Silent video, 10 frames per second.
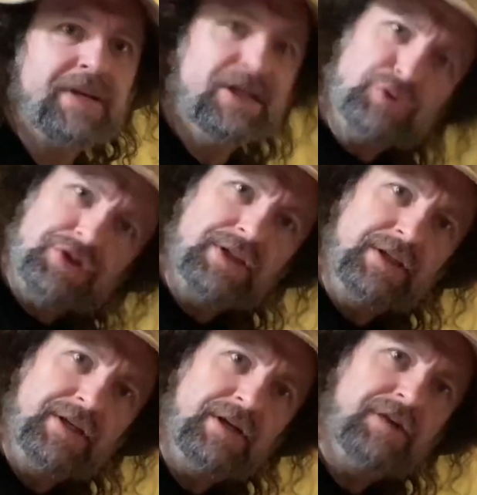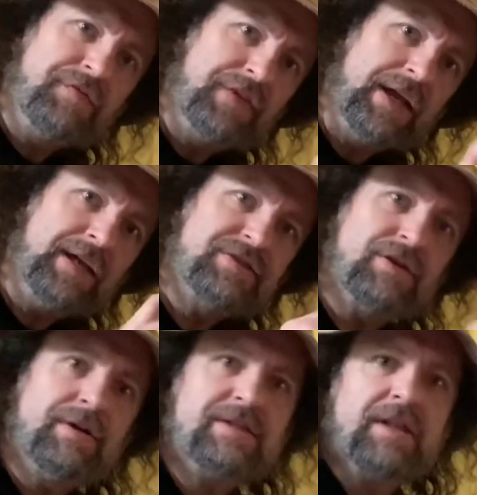Interestingly enough, that
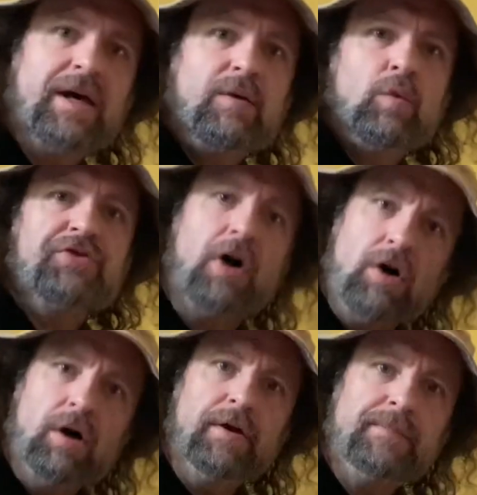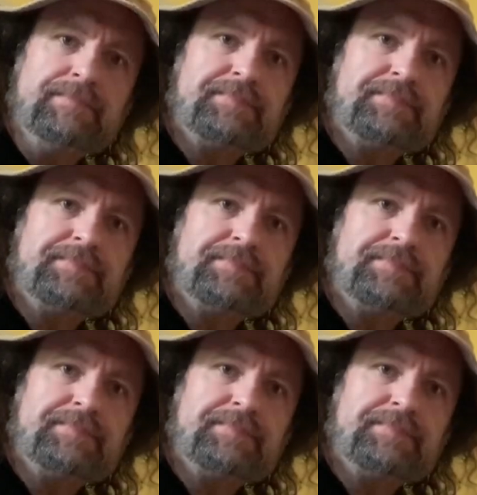SRS light was on